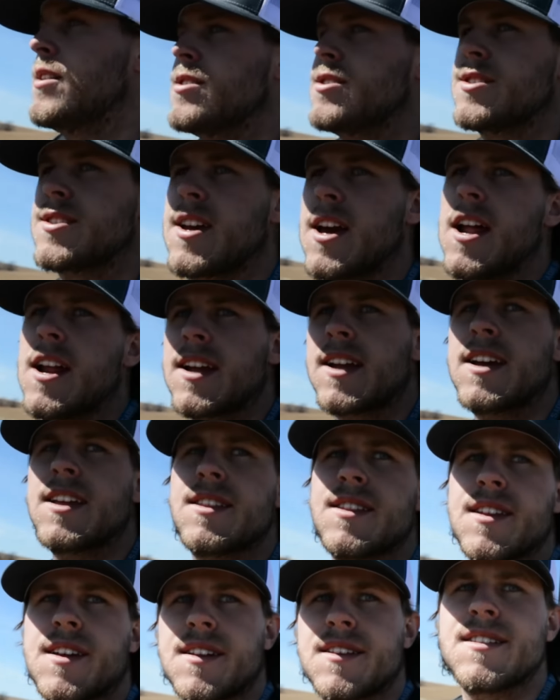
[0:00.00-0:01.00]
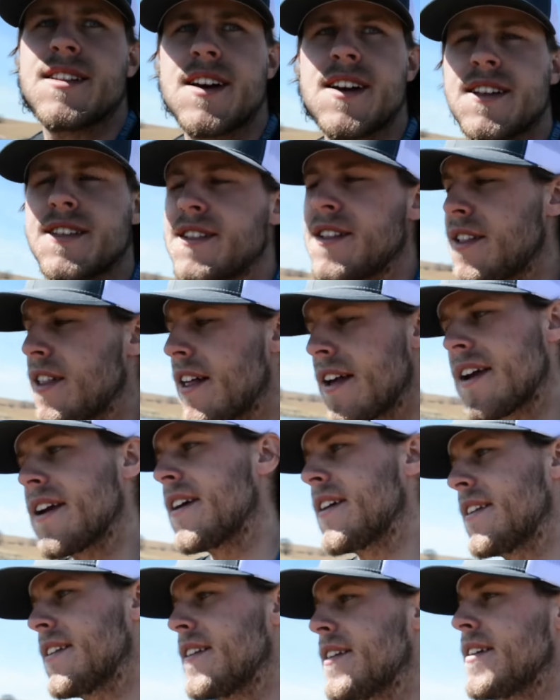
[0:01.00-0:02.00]
Just kind of getting the lay of the
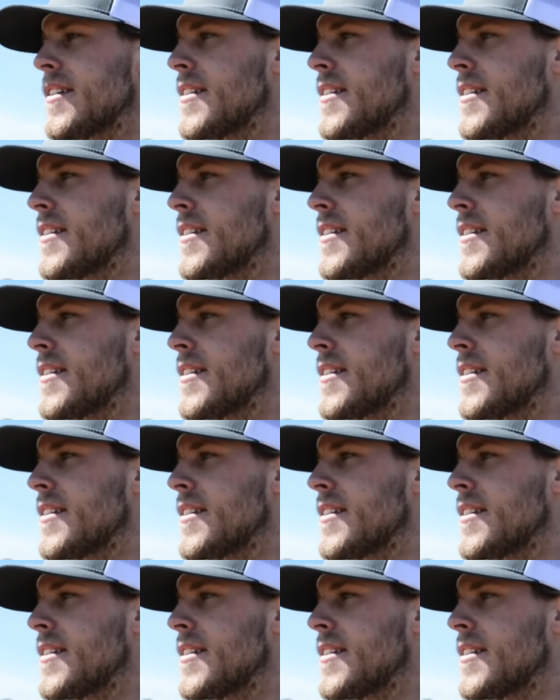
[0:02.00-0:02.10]
land,